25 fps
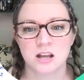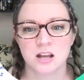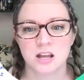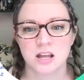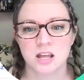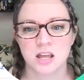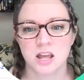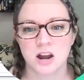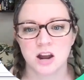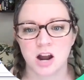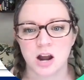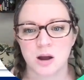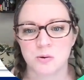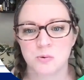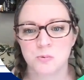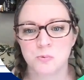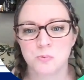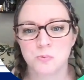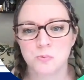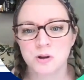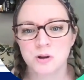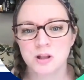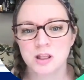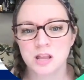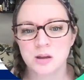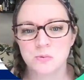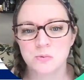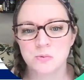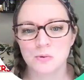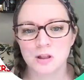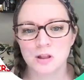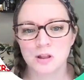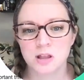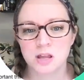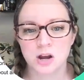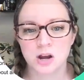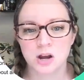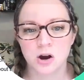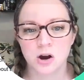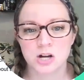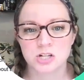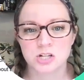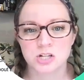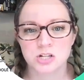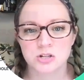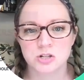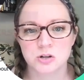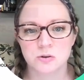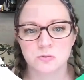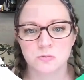here. I would really, really encourage
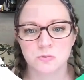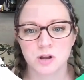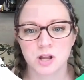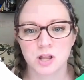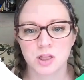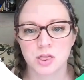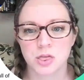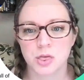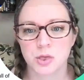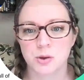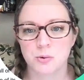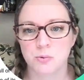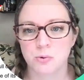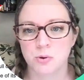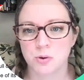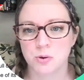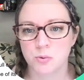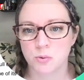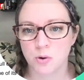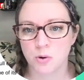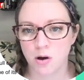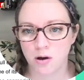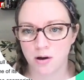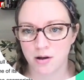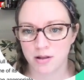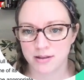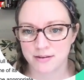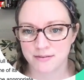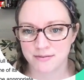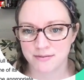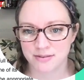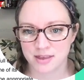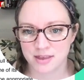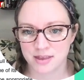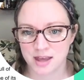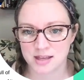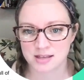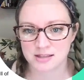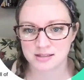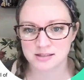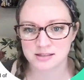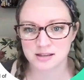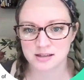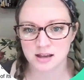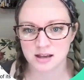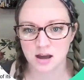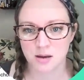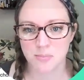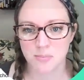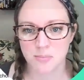you to read through all of this
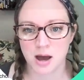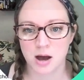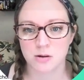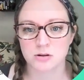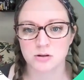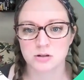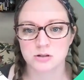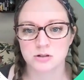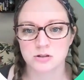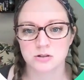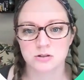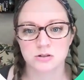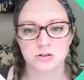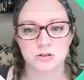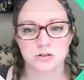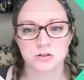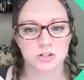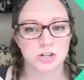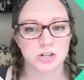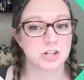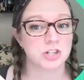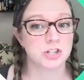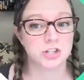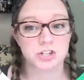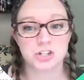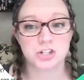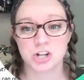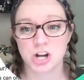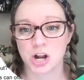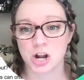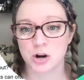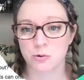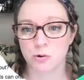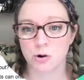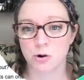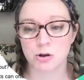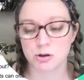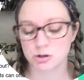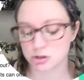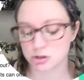about just general